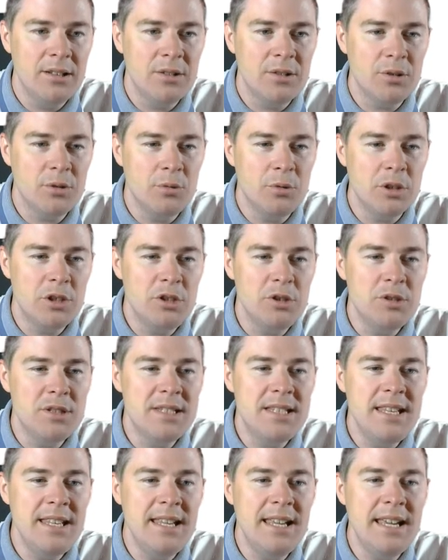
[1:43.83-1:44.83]
So what you
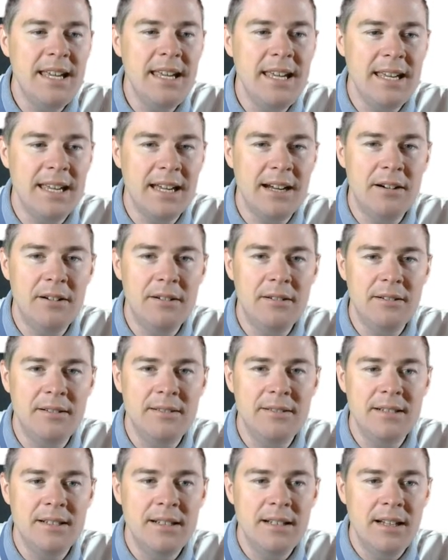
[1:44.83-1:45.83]
see here
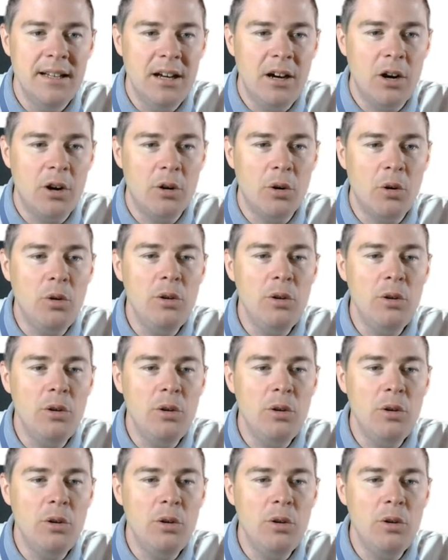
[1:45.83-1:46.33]
are